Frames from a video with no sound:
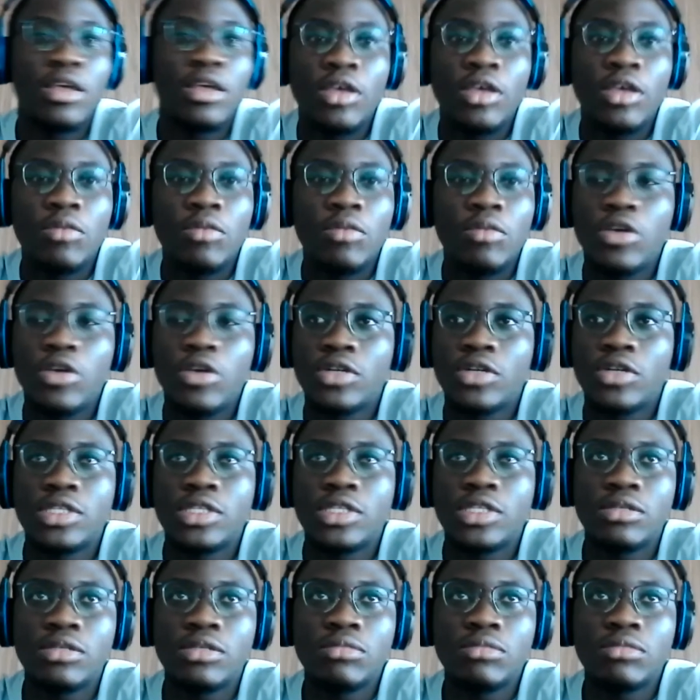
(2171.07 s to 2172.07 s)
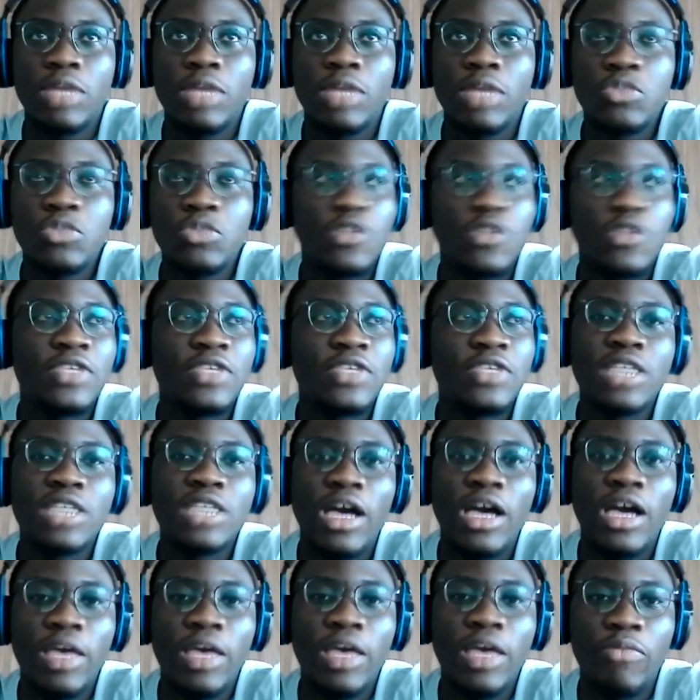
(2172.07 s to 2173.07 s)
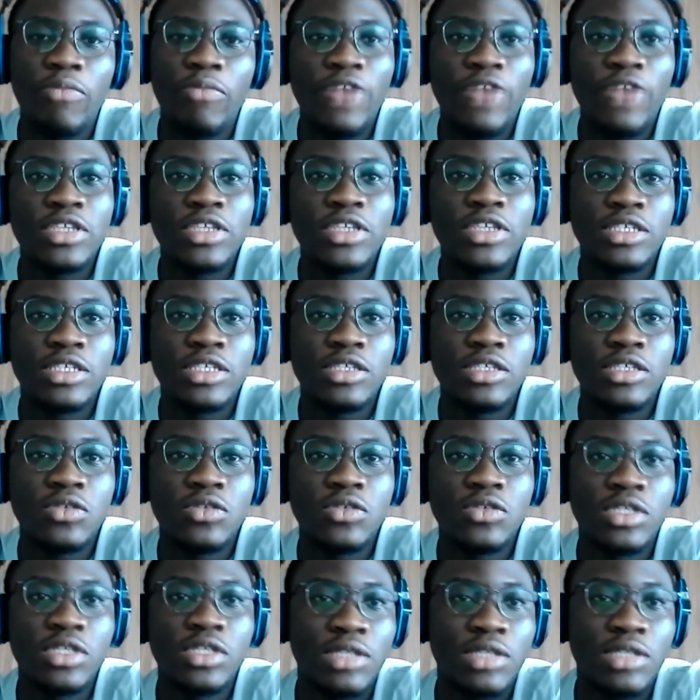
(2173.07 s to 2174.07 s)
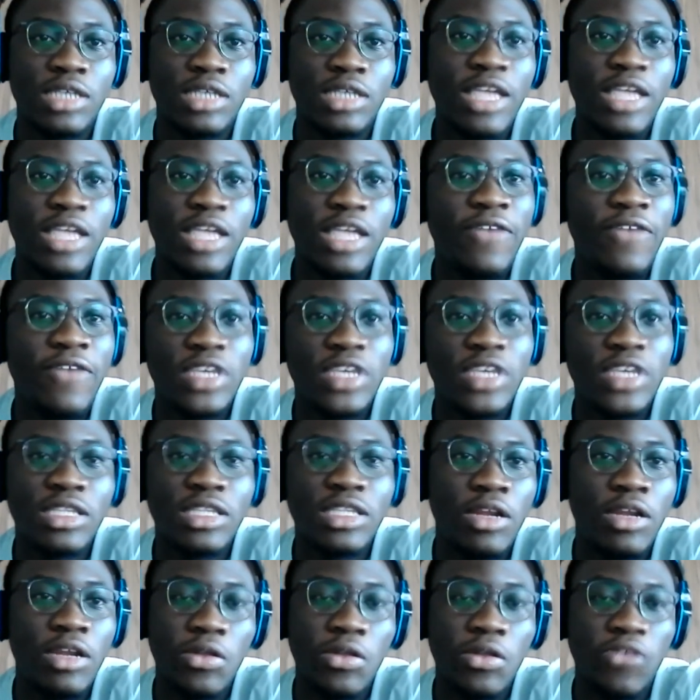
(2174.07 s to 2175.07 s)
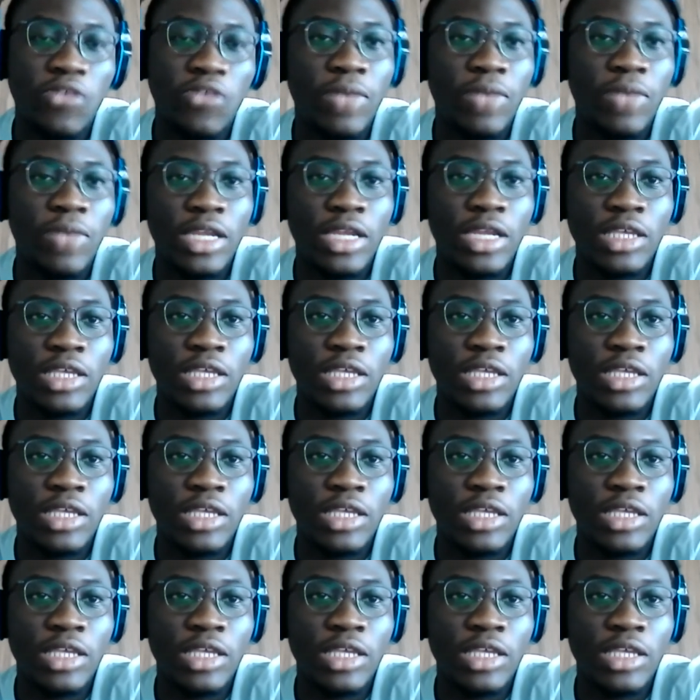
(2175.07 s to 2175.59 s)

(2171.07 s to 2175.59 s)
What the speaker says: because most of these private institutions can start investing a lot of money,